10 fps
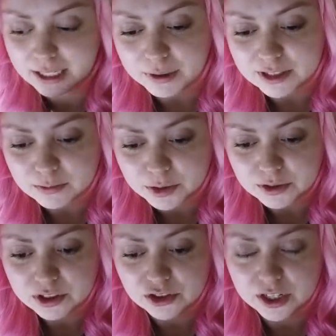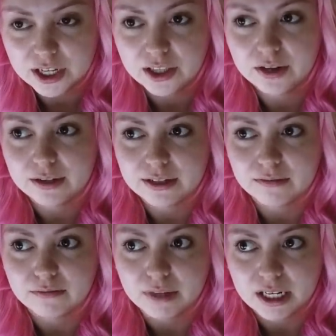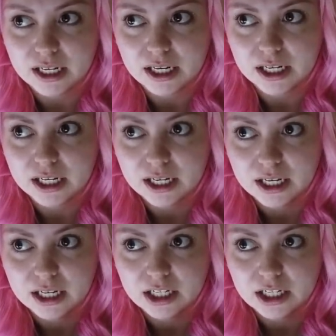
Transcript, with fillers: What's mostly tricky though is Midna